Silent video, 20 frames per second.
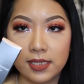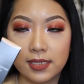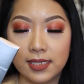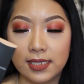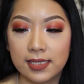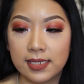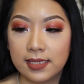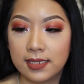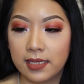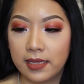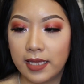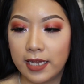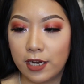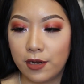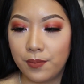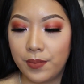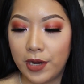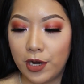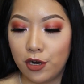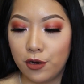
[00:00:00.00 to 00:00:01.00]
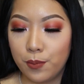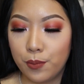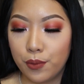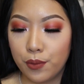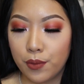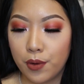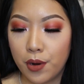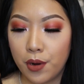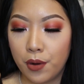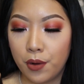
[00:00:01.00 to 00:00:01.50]
This is their
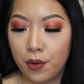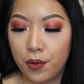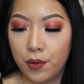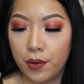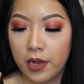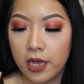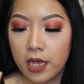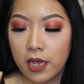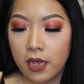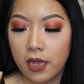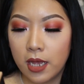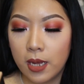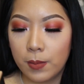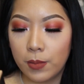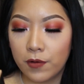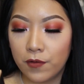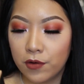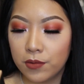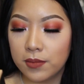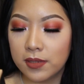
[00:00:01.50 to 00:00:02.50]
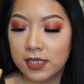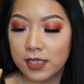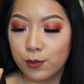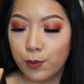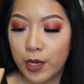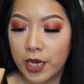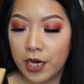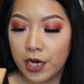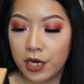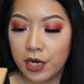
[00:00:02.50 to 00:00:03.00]
BarePro Performance
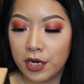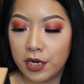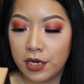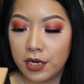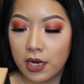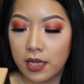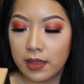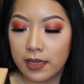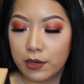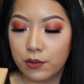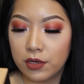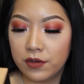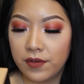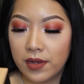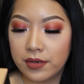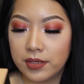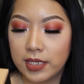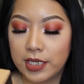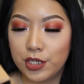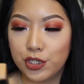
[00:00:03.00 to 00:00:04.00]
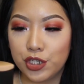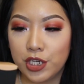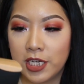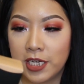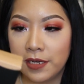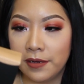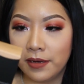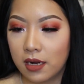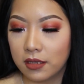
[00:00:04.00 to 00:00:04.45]
Wear Liquid Foundation.